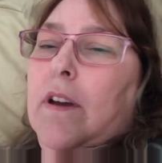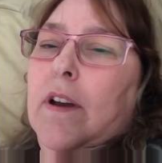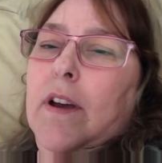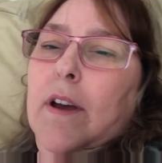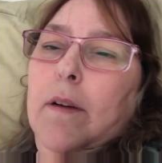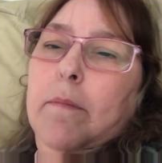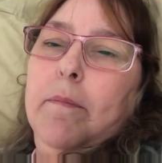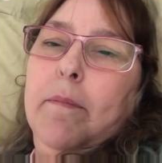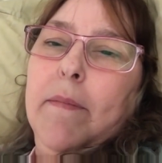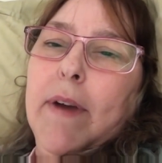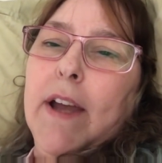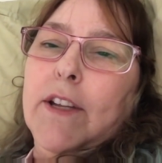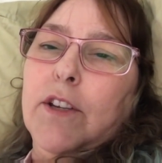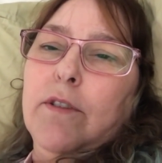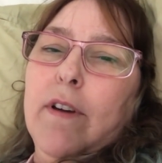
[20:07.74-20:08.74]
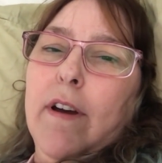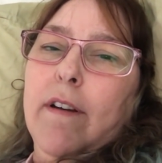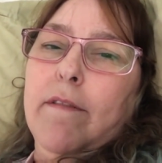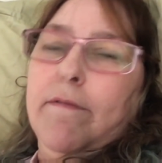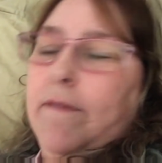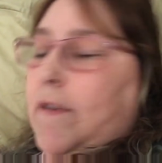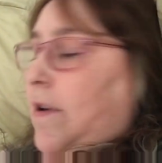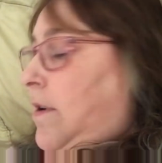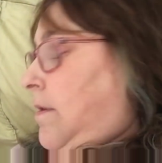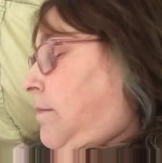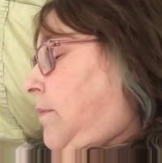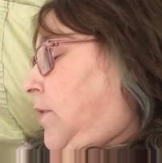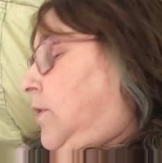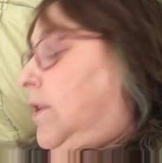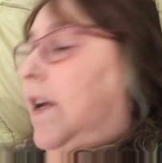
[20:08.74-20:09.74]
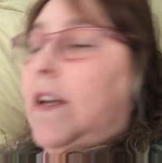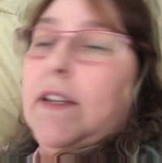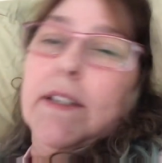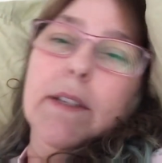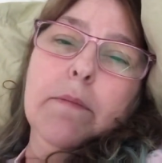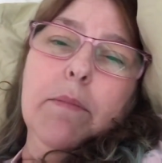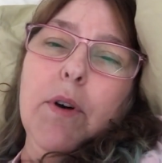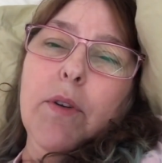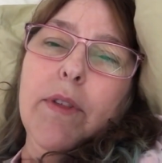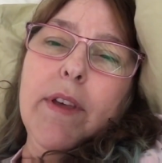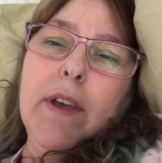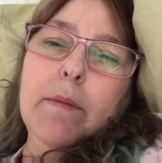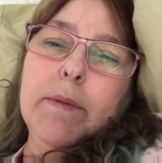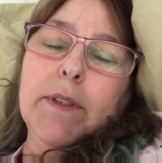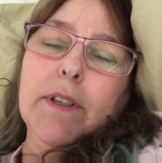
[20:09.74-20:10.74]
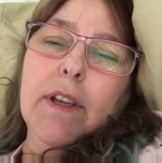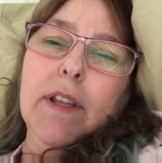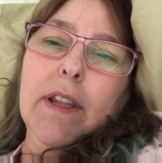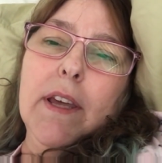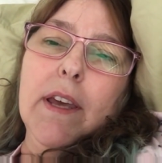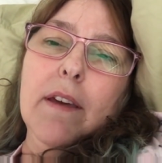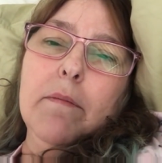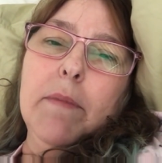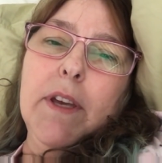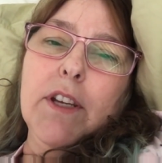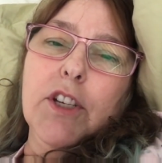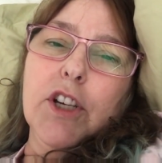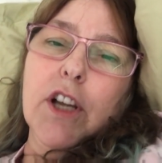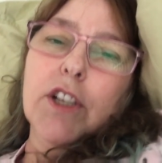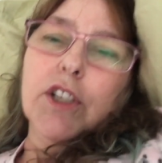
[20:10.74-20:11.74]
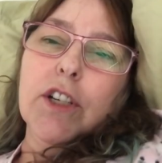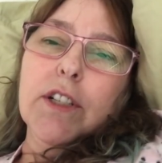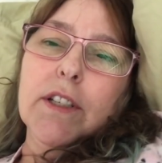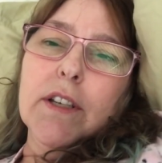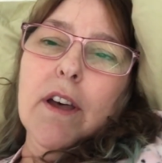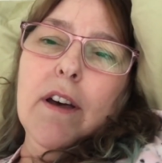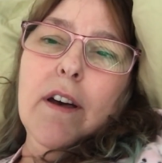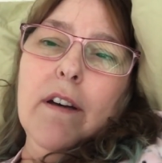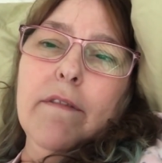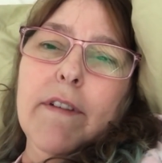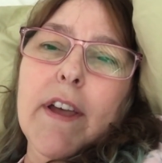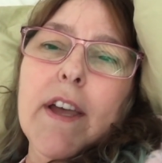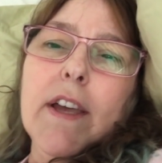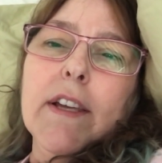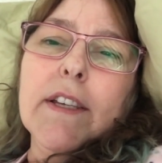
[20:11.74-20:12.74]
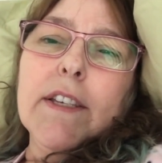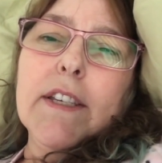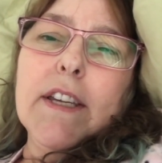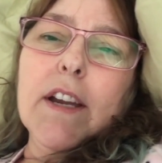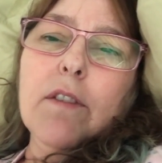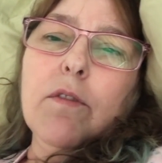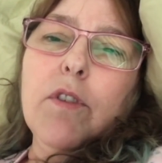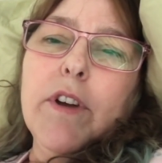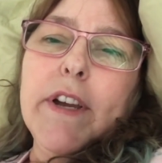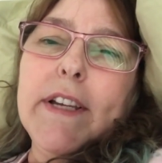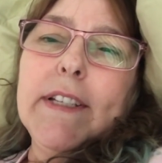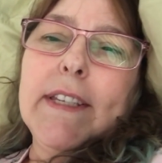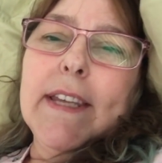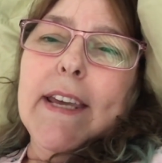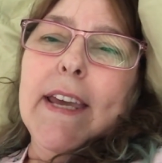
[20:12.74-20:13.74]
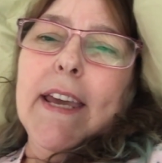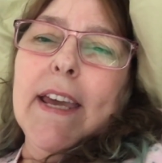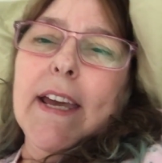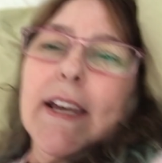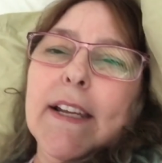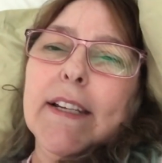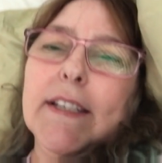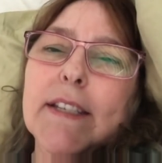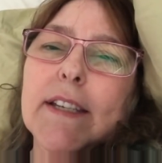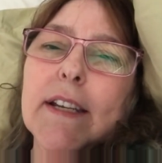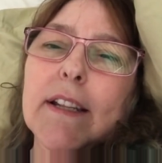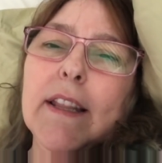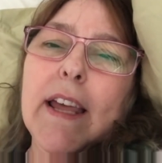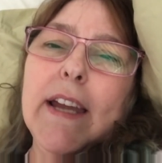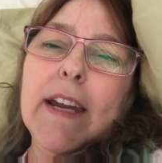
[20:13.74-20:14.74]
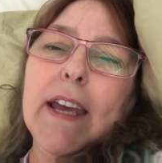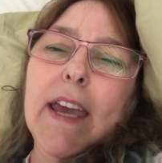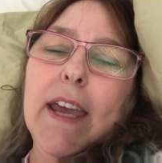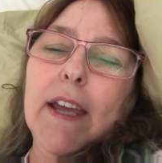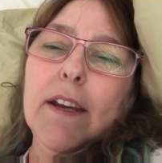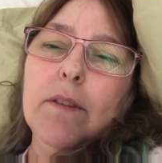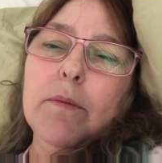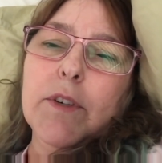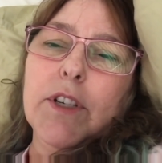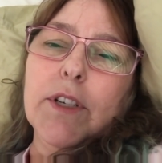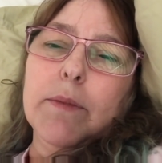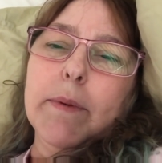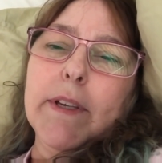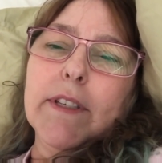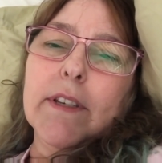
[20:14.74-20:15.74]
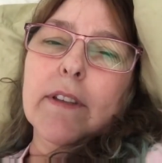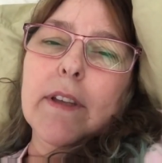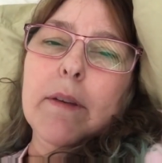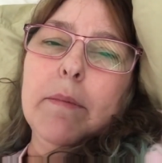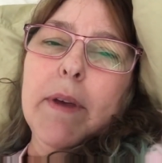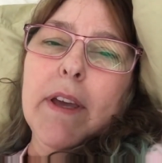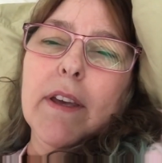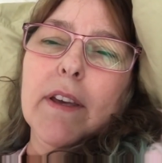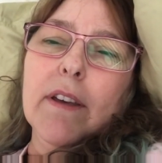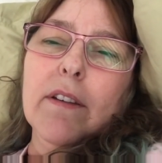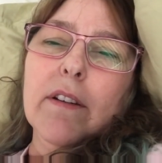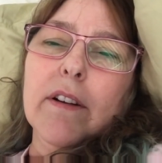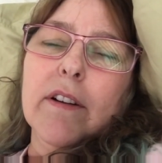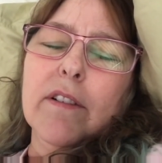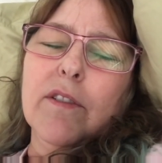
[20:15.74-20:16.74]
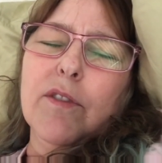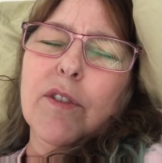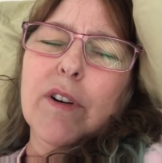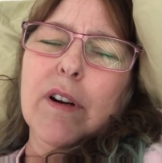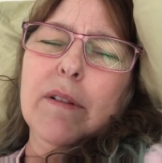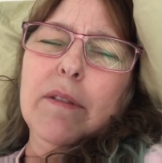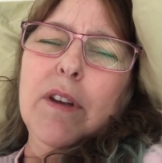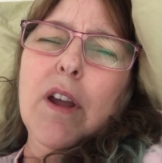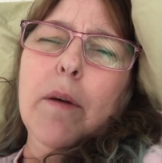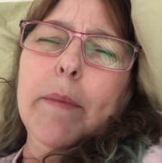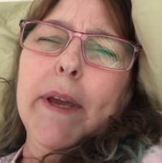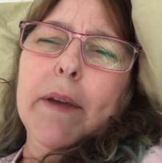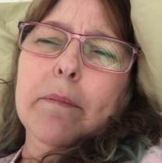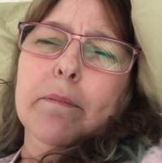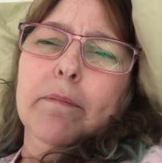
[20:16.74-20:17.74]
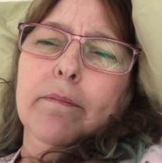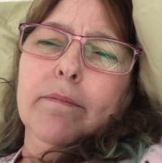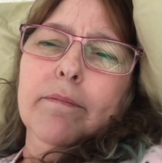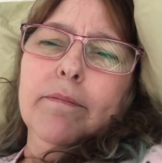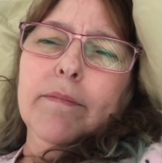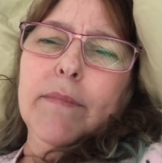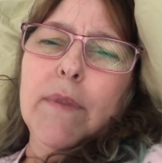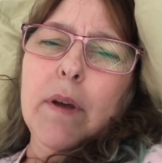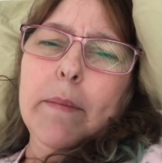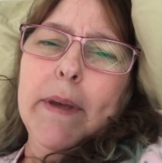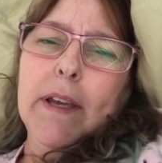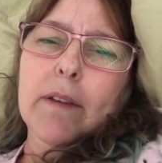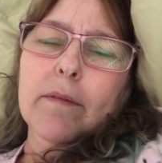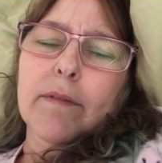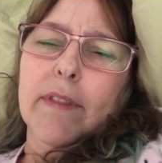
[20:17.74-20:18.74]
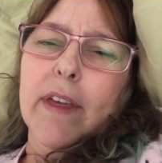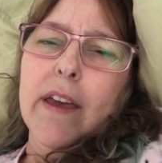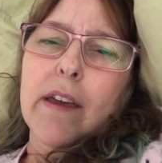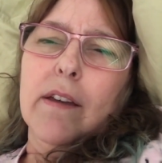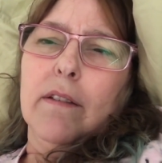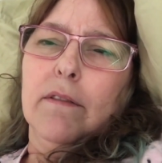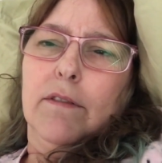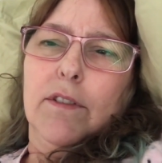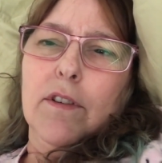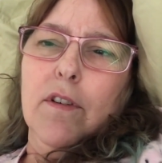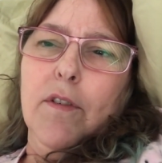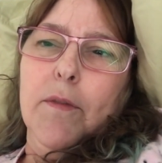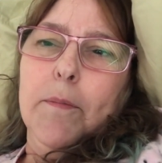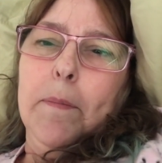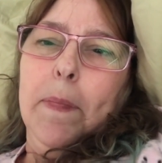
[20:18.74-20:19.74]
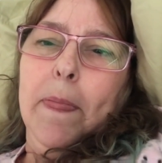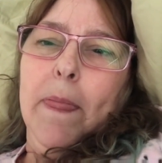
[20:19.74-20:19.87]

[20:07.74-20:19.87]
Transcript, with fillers: um, I do have um, bursitis in both hips, and they give me injections of steroids and lidocaine, which is basically a painkiller or a numbing, numbing thing. So,